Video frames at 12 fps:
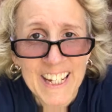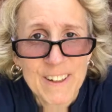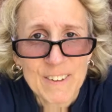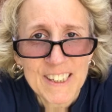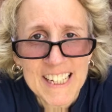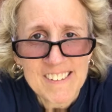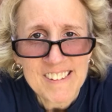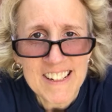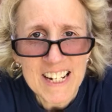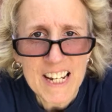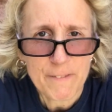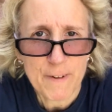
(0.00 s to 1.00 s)
you, Lisa
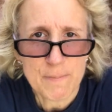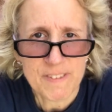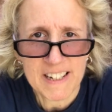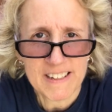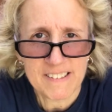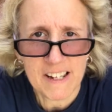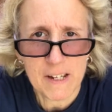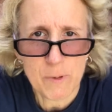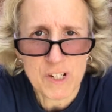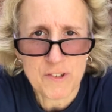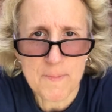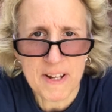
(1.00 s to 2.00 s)
D from CT
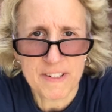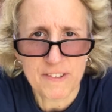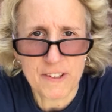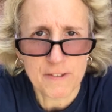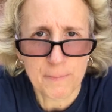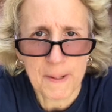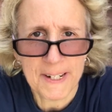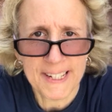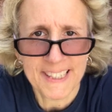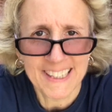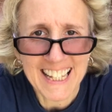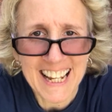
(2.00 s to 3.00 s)
with your minute to spit
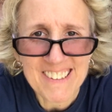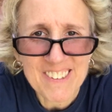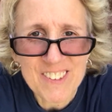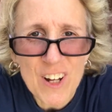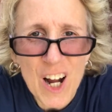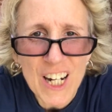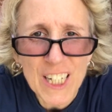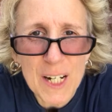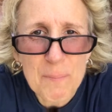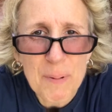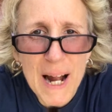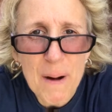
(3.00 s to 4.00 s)
it. Let's talk
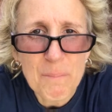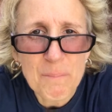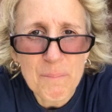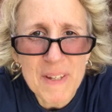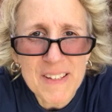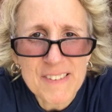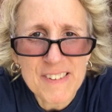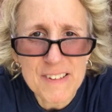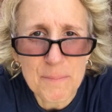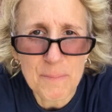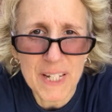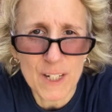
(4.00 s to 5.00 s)
about
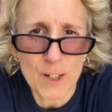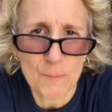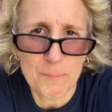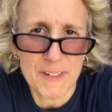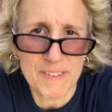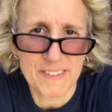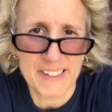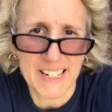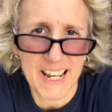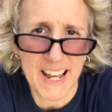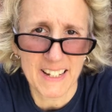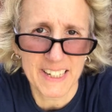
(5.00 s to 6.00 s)
misdemeanor Missy
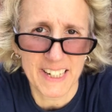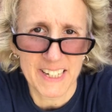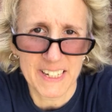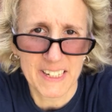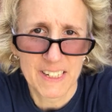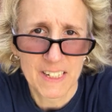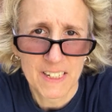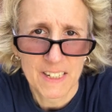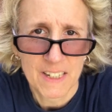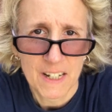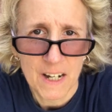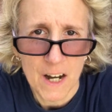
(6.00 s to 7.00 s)
Elliott.
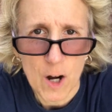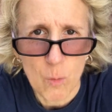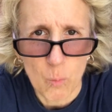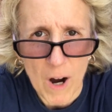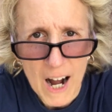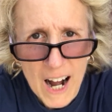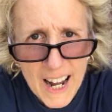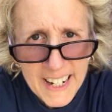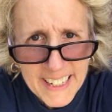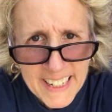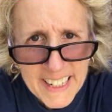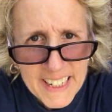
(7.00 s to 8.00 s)
Oh,
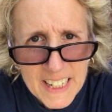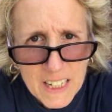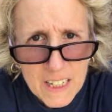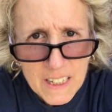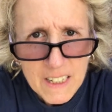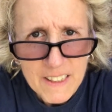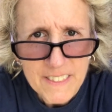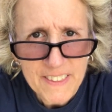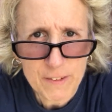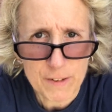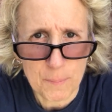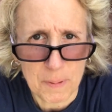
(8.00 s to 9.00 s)
why?
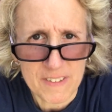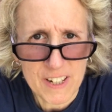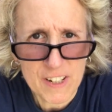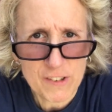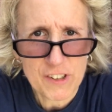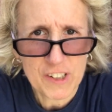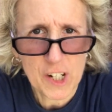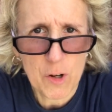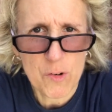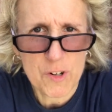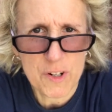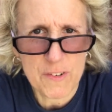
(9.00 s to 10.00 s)
There's a petition
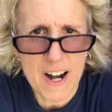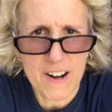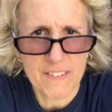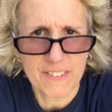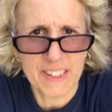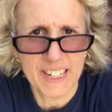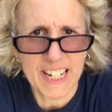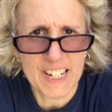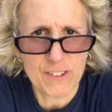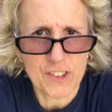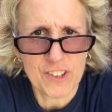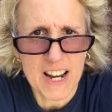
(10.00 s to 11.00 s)
going around the
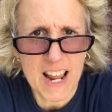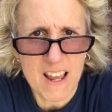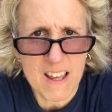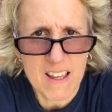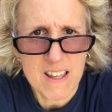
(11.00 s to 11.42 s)
internet,